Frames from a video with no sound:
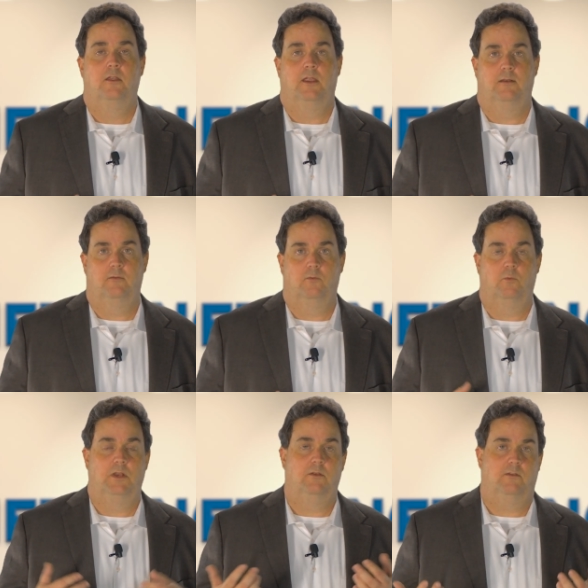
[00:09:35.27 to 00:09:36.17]
And
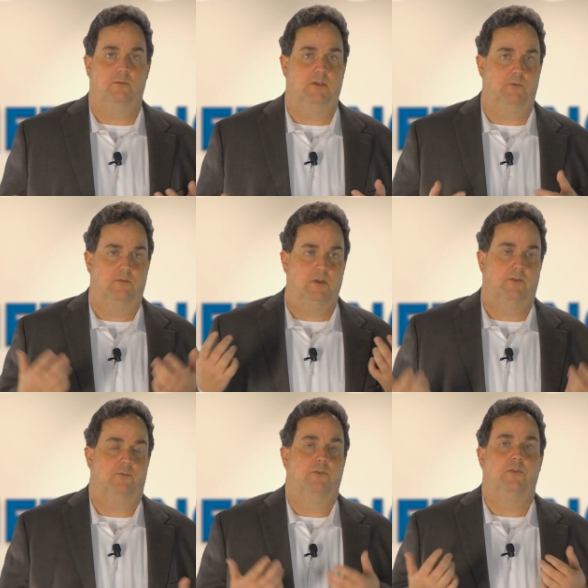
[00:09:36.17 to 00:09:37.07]
we know this because we have
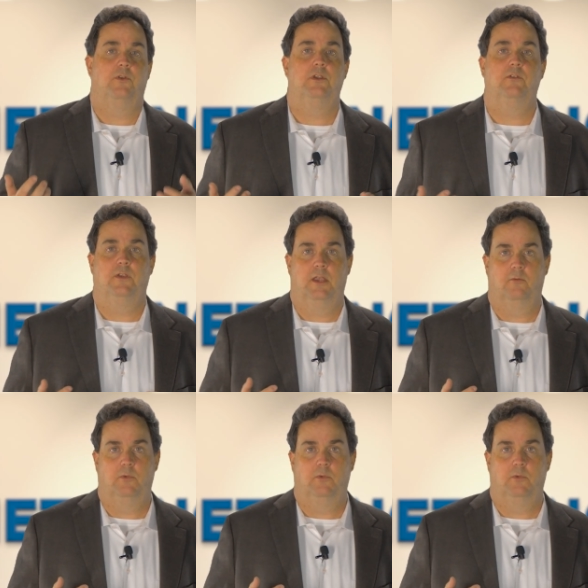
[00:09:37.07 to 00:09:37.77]
customers who are using it,